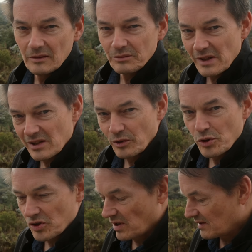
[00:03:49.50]

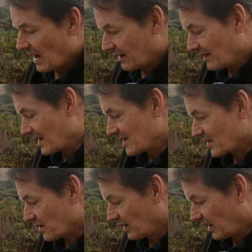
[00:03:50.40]
resolution is not
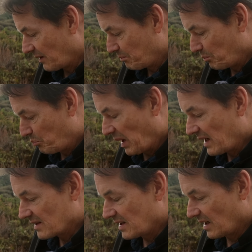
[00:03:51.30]
necessarily the
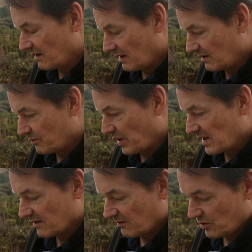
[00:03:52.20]
biggest
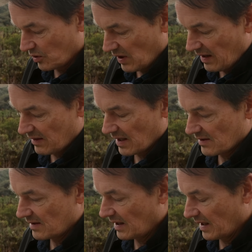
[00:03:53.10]
reason to get
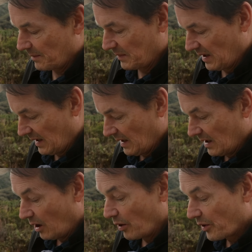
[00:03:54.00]
this.
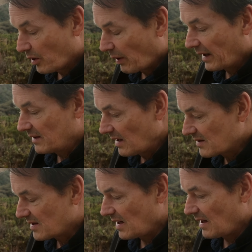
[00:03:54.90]
Although I did
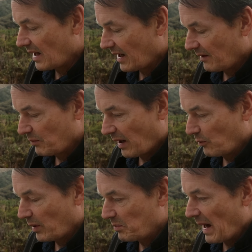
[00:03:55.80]
see that I
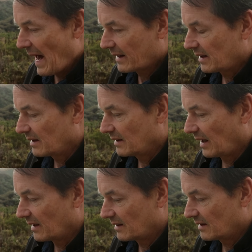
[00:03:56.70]
went back and
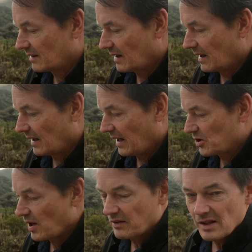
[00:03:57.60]
I
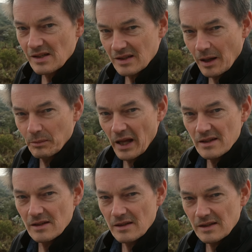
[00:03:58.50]
shot these same
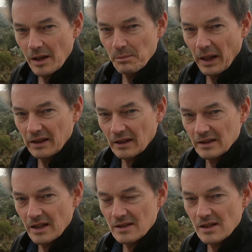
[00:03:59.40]
lenses, the same Pentax
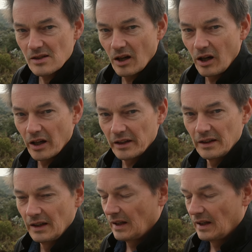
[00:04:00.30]
lenses, on